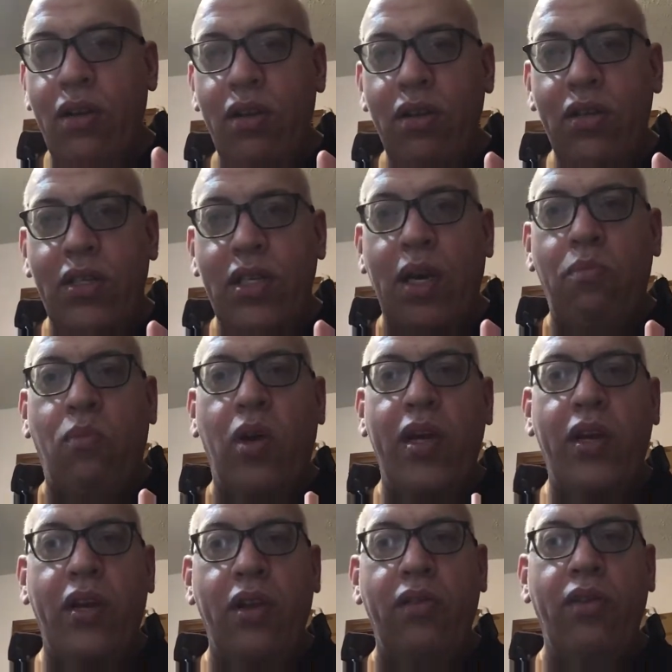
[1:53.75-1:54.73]
someone
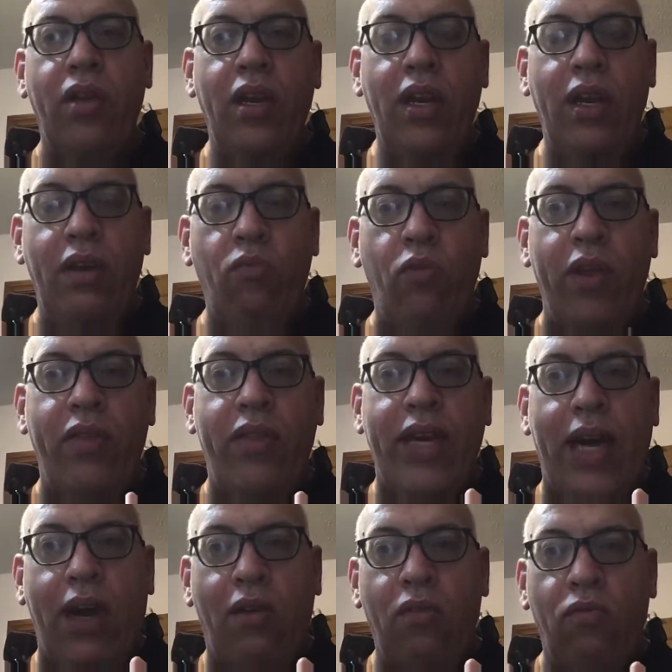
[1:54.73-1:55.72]
could,
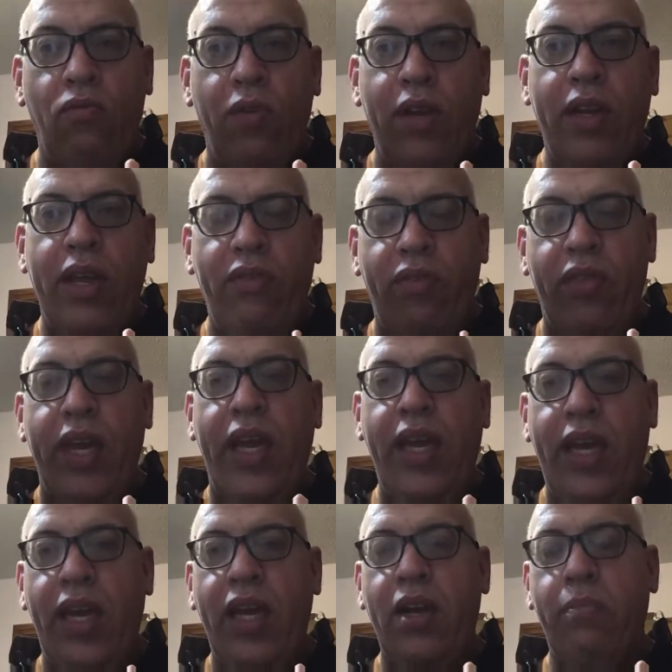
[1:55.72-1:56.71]
without really
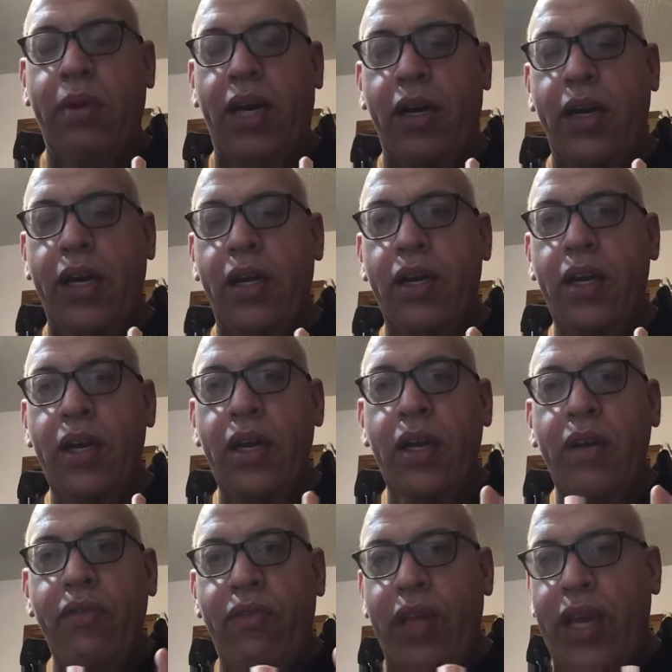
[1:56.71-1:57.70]
thinking about it,
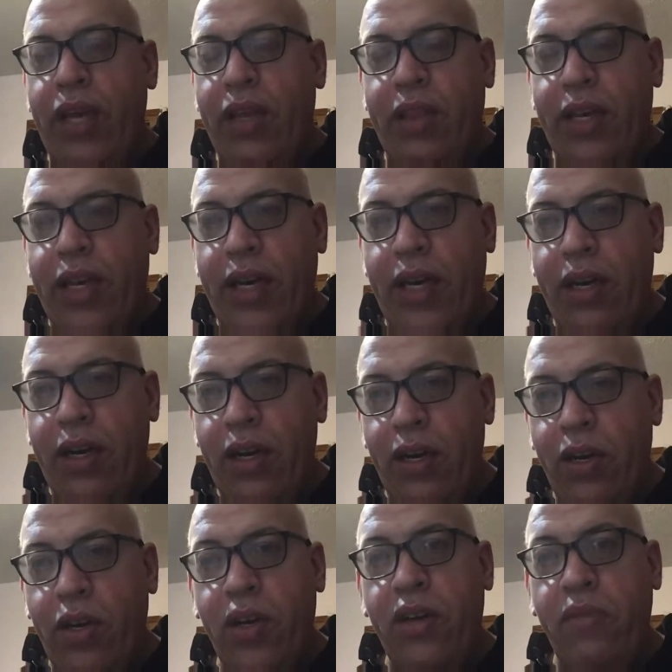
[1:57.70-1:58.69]
think that it
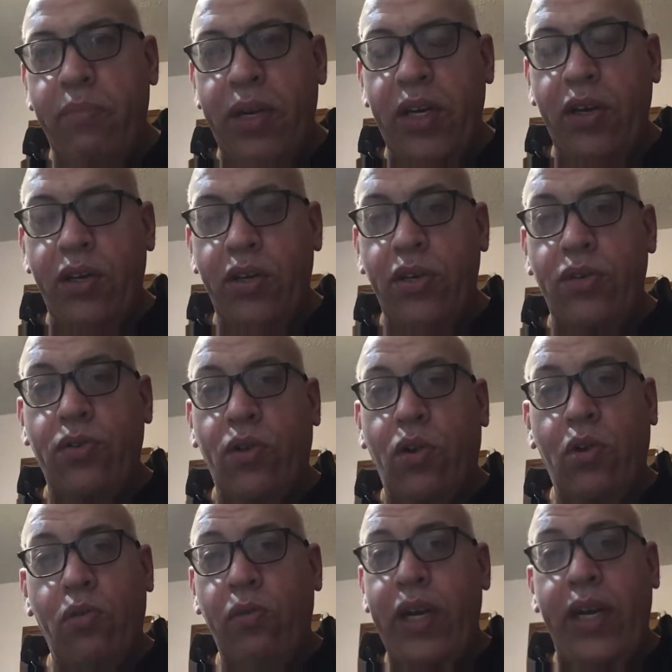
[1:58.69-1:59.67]
could have been
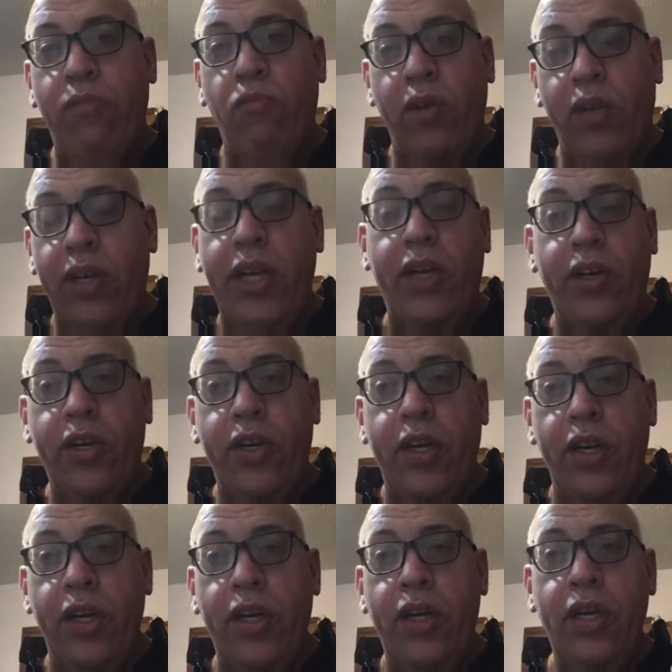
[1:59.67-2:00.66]
controlled when it really
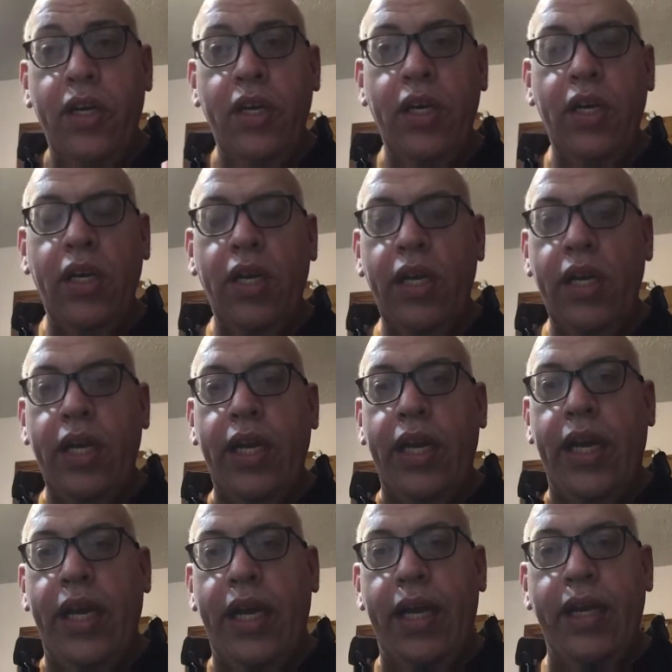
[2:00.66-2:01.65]
couldn't.
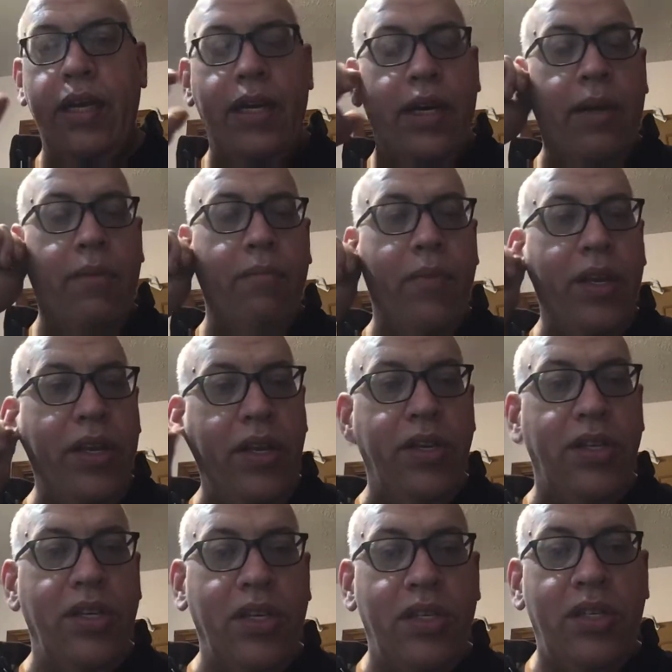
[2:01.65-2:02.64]
And you
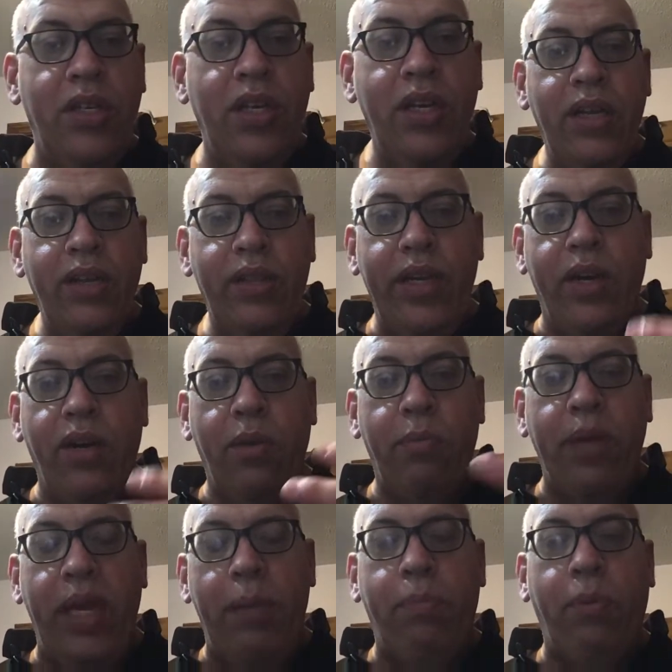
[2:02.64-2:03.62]
just, there are
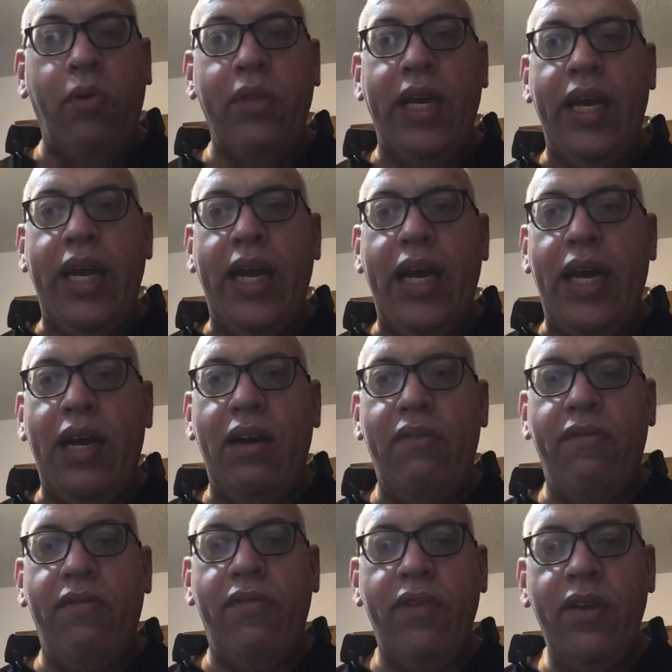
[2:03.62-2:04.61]
people that
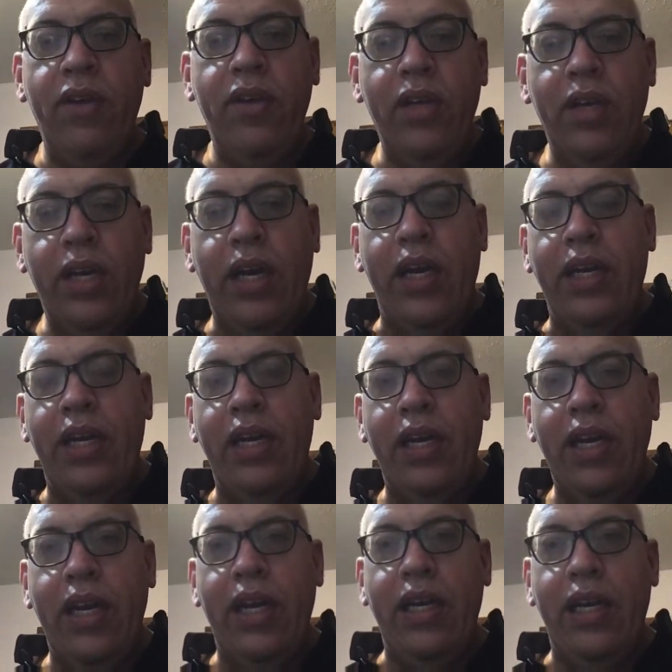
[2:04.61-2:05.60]
have a
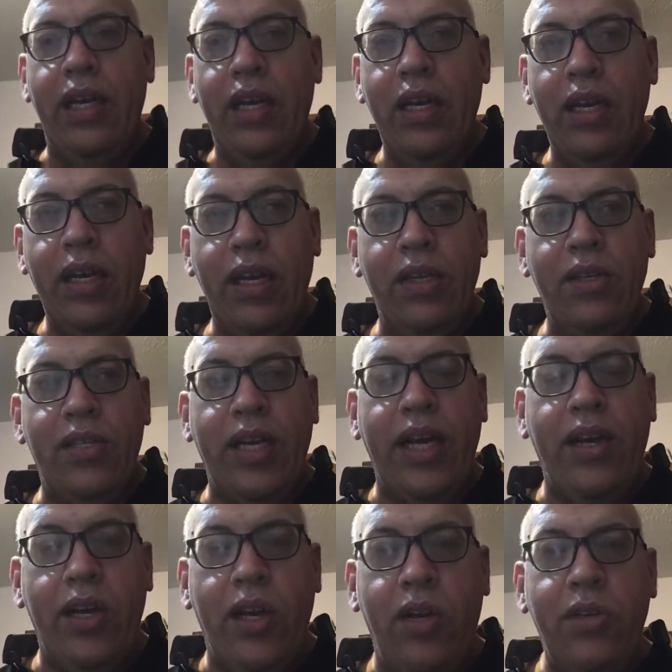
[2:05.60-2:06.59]

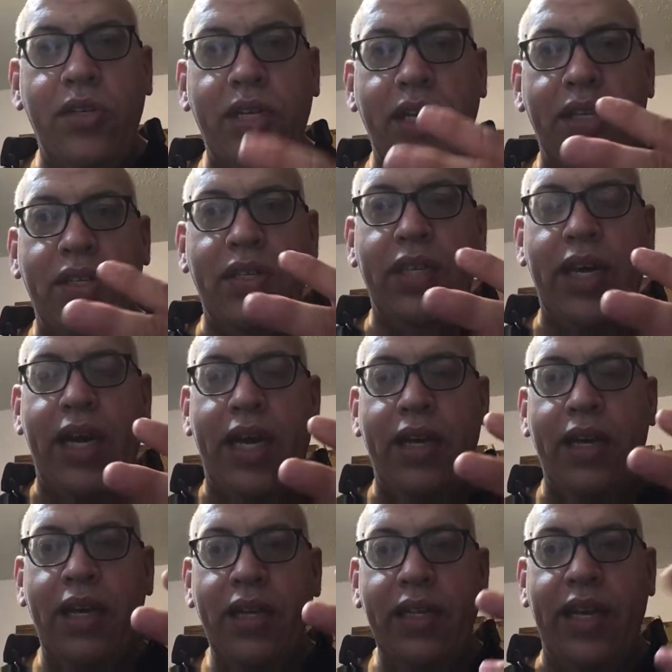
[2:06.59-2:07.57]
psychoses
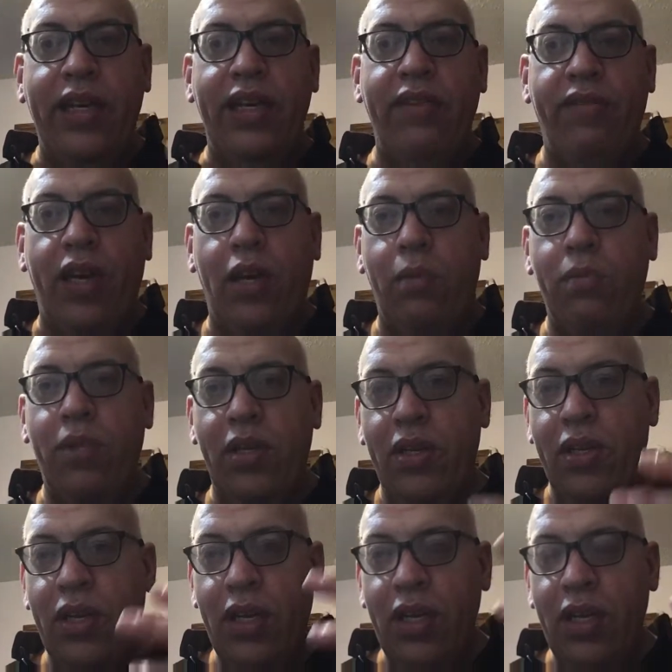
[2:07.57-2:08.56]
that they develop,
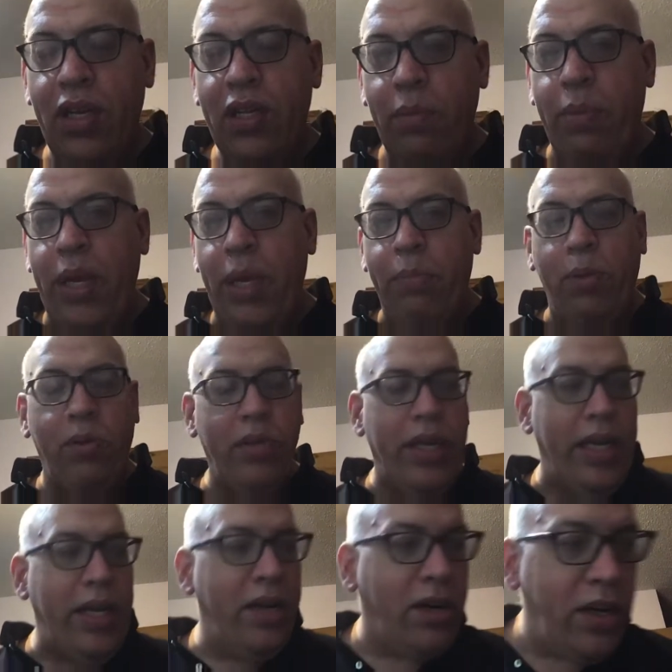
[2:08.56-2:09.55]
the people
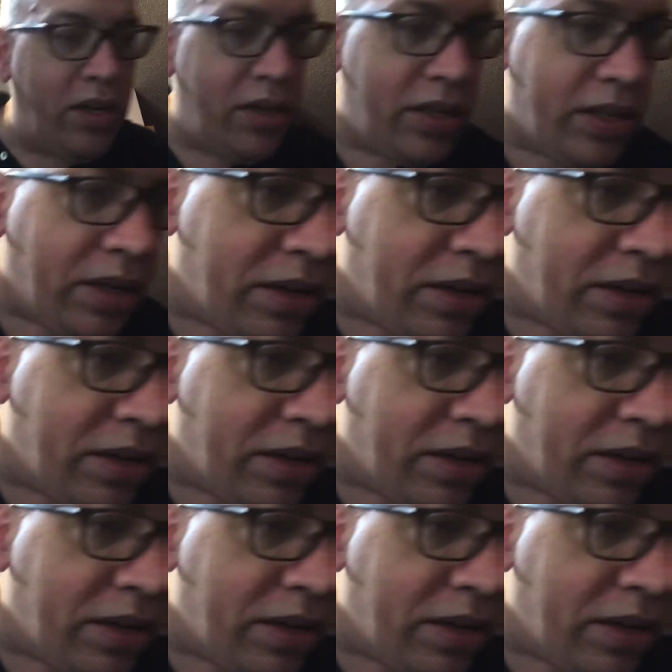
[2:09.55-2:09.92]
that are